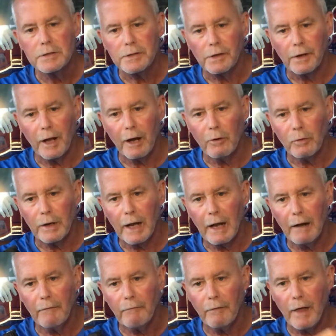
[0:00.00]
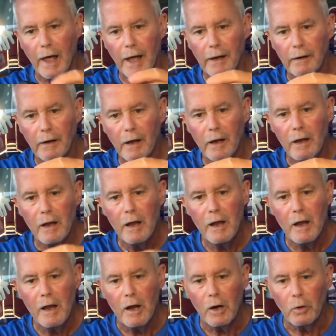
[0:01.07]
So now we have that
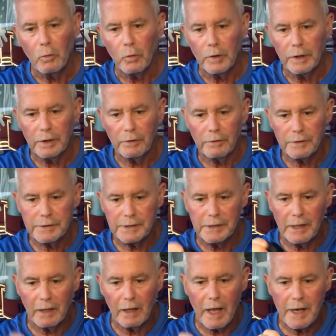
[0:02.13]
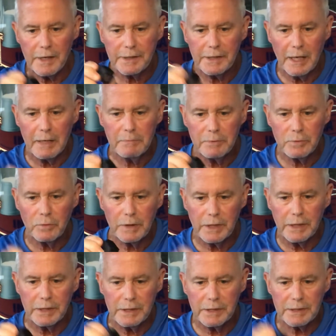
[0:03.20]
We'll see a lot of times we
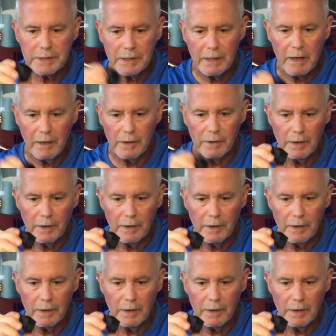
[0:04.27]
can just